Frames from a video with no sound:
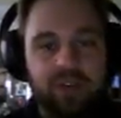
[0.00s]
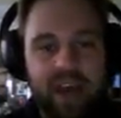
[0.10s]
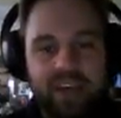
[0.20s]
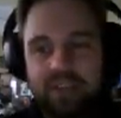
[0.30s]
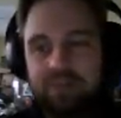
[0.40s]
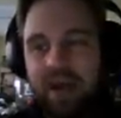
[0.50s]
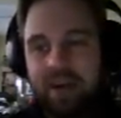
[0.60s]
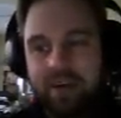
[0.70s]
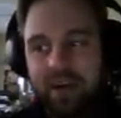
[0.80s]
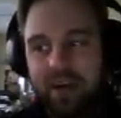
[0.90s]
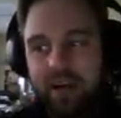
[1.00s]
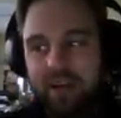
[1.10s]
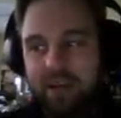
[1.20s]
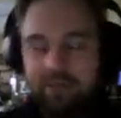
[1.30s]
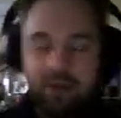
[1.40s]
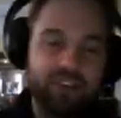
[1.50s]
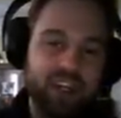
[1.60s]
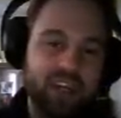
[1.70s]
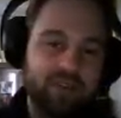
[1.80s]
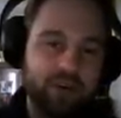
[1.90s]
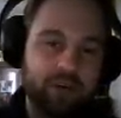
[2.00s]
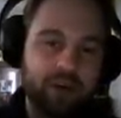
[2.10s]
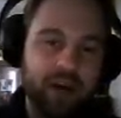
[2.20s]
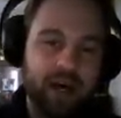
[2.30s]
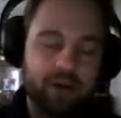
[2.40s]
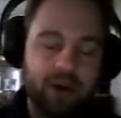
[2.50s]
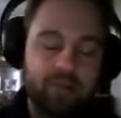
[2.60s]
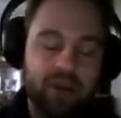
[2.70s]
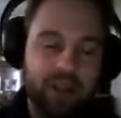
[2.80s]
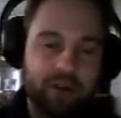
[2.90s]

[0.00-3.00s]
is actually better than Resident Evil Umbrella